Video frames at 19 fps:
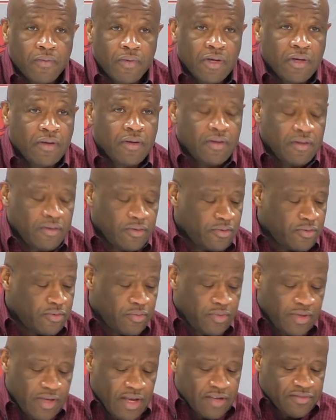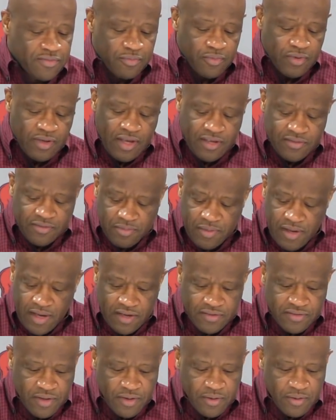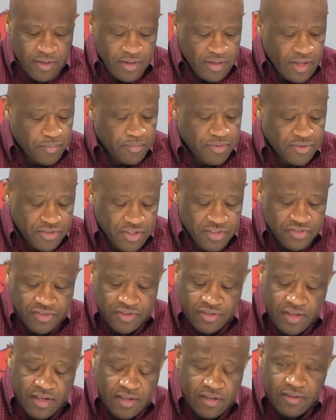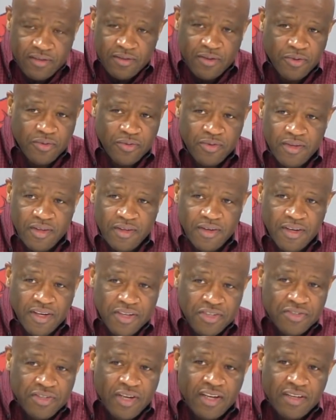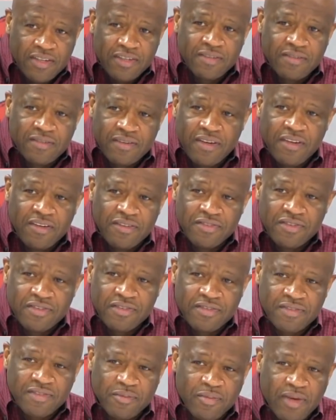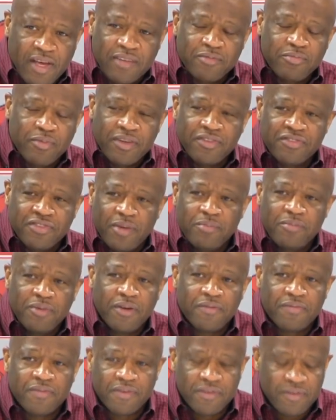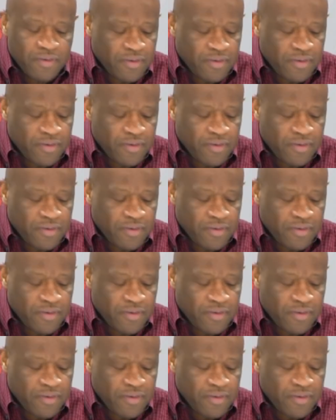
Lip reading: Well, we got some guys that are in that position that, you know, each night, some guys bring something different.